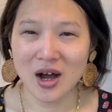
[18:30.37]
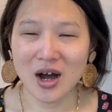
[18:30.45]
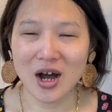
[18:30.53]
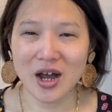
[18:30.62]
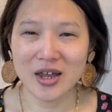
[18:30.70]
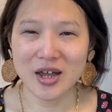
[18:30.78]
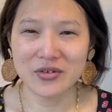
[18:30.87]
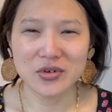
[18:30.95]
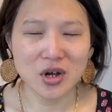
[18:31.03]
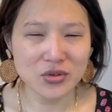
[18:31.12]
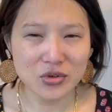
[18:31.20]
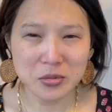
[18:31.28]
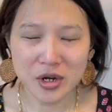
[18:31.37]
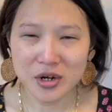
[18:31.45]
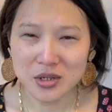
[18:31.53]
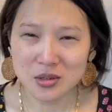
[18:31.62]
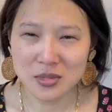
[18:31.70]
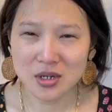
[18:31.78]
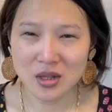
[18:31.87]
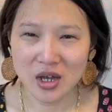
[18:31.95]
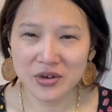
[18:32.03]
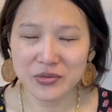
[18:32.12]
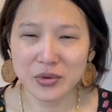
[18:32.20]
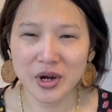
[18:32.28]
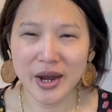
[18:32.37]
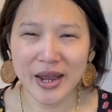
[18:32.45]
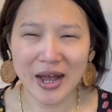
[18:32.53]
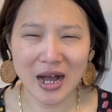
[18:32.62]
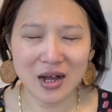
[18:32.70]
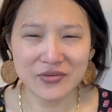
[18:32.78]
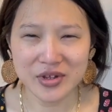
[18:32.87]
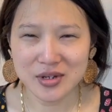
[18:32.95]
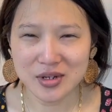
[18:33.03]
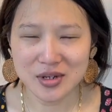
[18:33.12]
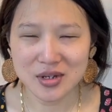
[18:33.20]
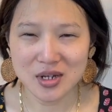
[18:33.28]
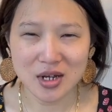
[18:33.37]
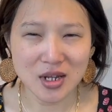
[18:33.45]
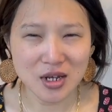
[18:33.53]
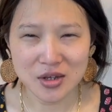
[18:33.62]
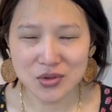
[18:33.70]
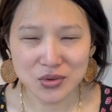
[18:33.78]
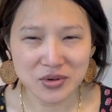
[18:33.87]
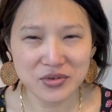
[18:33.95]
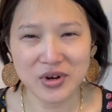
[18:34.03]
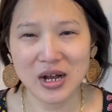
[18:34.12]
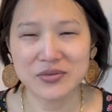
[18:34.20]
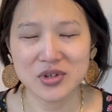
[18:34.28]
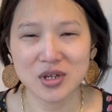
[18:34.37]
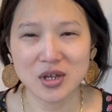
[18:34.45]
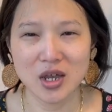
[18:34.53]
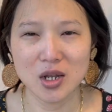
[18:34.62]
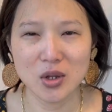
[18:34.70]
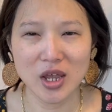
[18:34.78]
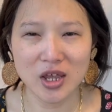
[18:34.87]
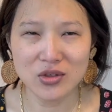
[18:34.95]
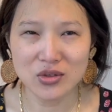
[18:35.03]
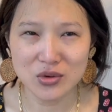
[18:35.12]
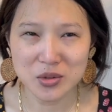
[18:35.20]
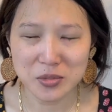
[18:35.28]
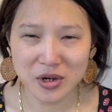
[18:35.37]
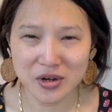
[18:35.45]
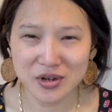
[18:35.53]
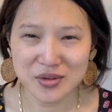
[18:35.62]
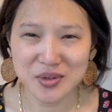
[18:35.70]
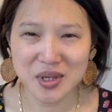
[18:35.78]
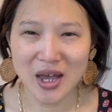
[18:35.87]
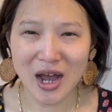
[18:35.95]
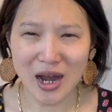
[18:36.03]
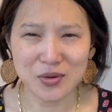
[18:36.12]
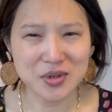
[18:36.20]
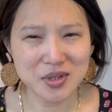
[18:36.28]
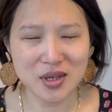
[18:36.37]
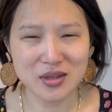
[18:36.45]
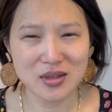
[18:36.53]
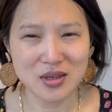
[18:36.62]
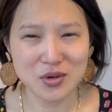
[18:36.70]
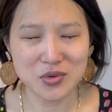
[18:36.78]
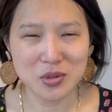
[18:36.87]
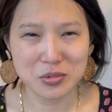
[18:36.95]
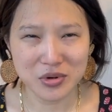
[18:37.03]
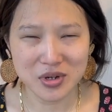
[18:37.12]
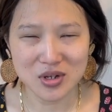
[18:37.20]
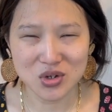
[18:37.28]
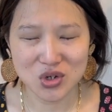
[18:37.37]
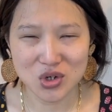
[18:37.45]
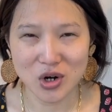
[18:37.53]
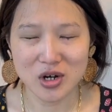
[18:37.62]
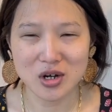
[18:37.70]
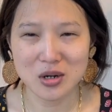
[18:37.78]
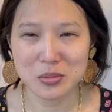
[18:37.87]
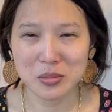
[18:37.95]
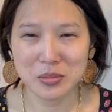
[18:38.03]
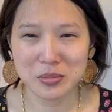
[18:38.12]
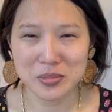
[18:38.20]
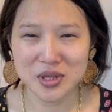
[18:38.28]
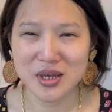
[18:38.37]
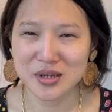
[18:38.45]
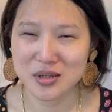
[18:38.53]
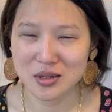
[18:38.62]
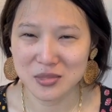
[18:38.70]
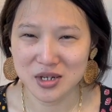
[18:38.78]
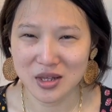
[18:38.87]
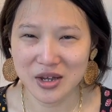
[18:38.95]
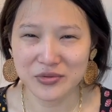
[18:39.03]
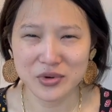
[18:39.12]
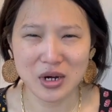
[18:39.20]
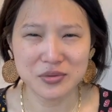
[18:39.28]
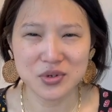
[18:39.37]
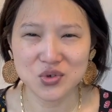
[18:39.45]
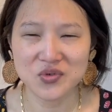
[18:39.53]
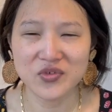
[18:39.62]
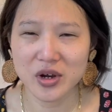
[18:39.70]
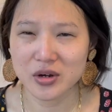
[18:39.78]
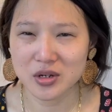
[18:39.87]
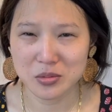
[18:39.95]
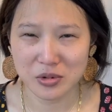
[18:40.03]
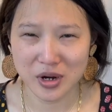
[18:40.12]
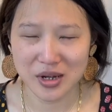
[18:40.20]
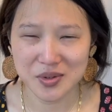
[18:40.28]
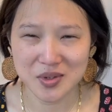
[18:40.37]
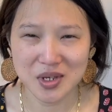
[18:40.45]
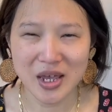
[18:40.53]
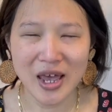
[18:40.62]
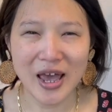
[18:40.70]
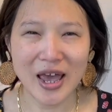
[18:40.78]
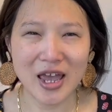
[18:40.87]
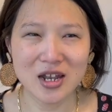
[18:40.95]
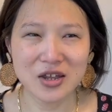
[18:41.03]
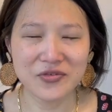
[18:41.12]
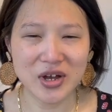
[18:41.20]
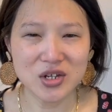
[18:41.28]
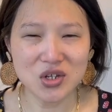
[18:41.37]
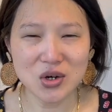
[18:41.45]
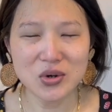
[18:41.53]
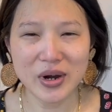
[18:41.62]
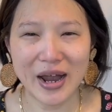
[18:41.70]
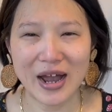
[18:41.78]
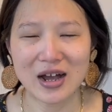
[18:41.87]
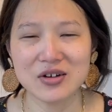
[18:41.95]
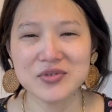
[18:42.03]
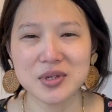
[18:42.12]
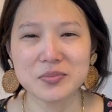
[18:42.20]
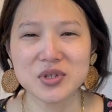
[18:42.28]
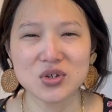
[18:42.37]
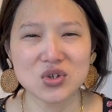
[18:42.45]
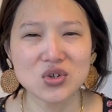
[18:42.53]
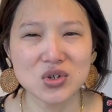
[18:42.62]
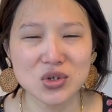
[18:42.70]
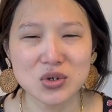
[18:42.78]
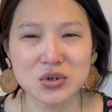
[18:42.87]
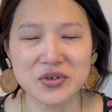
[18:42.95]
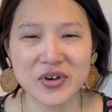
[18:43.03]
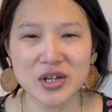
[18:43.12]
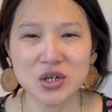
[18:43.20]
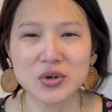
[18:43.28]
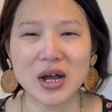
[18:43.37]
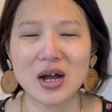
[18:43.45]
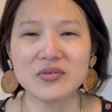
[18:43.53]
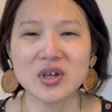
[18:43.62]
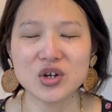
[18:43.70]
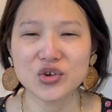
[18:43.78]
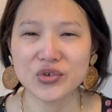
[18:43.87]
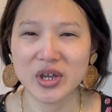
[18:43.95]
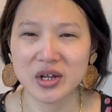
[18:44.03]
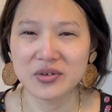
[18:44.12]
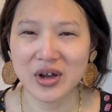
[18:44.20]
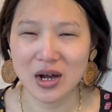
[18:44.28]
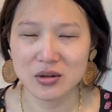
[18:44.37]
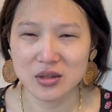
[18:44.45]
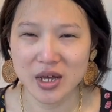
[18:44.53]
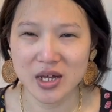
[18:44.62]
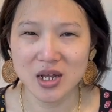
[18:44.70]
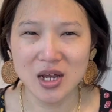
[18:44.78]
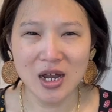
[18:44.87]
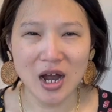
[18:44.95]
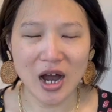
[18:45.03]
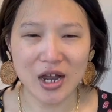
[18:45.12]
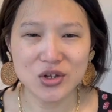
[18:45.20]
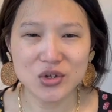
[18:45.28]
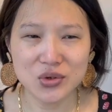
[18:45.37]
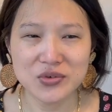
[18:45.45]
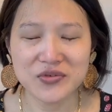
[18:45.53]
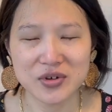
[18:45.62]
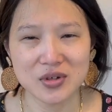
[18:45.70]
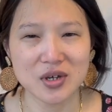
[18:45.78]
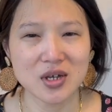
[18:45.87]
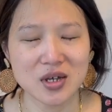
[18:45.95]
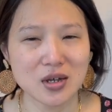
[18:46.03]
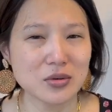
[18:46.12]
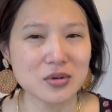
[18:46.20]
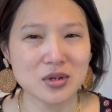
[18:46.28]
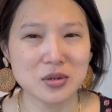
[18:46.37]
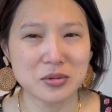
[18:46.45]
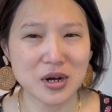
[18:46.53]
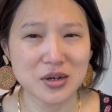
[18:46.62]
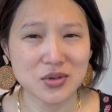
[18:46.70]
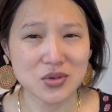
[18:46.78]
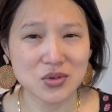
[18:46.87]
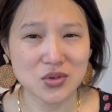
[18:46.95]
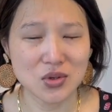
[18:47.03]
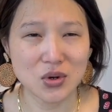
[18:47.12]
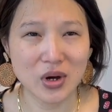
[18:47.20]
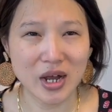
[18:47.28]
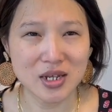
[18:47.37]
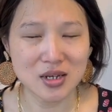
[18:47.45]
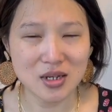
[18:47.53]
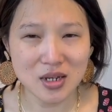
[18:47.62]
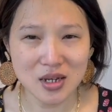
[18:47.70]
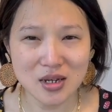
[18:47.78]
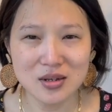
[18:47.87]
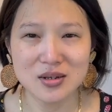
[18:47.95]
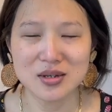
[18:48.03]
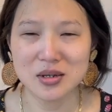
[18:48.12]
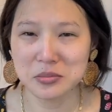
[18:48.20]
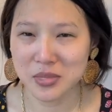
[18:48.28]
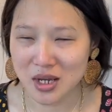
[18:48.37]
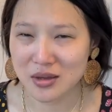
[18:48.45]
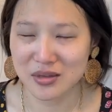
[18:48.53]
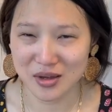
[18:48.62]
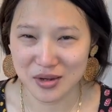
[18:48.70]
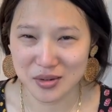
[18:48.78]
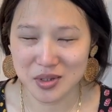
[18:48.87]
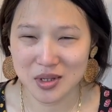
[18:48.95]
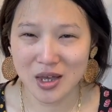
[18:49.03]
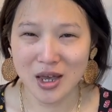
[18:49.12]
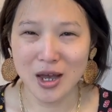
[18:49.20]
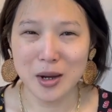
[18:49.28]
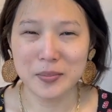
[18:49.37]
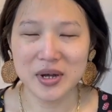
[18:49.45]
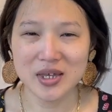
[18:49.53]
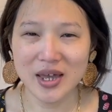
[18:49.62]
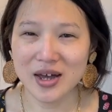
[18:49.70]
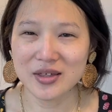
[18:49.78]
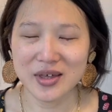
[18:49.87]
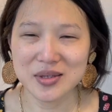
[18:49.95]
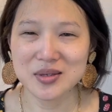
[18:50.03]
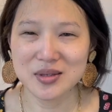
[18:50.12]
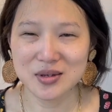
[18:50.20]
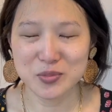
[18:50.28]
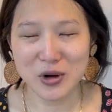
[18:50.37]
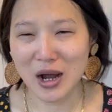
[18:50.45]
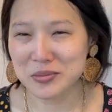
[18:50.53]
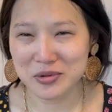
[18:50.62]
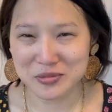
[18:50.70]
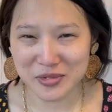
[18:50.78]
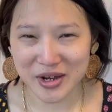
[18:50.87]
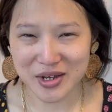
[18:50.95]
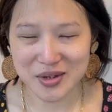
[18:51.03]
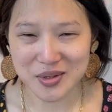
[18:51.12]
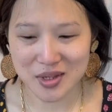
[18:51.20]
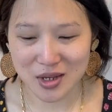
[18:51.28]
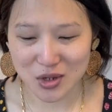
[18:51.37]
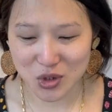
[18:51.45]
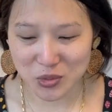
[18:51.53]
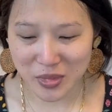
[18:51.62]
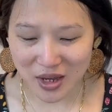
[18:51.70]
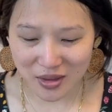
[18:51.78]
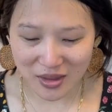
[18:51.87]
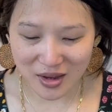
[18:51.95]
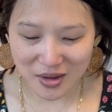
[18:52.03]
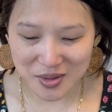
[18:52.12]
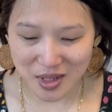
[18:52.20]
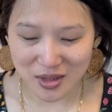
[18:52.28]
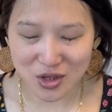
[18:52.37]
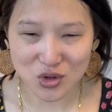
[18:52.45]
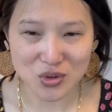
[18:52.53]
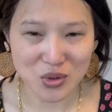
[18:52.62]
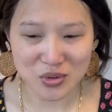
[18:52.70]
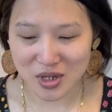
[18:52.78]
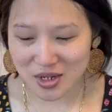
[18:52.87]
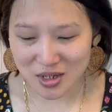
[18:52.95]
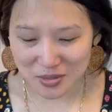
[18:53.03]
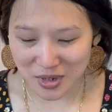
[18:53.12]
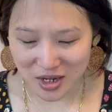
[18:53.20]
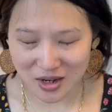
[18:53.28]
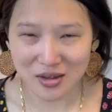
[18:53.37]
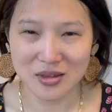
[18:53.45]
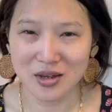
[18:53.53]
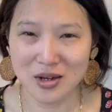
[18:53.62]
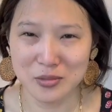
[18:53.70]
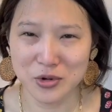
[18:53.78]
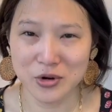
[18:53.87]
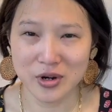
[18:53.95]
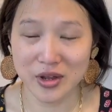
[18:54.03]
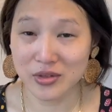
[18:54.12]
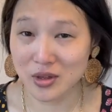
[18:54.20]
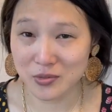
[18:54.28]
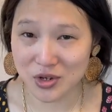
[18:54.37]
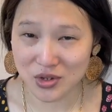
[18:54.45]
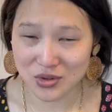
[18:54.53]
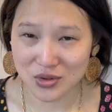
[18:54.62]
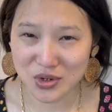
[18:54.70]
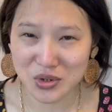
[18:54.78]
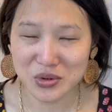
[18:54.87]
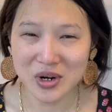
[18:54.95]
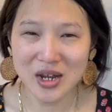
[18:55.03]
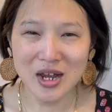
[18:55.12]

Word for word: I have gone through periods in my life where I haven't done any sort of crafting, and in those periods, I would say it was a pretty dark place in my life where I was just very depressed. And if I don't have something to do, if I don't have that creative outlet, I do feel like I get really depressed. So I need to make things. But yeah, that's the problem, right? It's like you make things and then you don't need to make anything anymore, and then what do you do?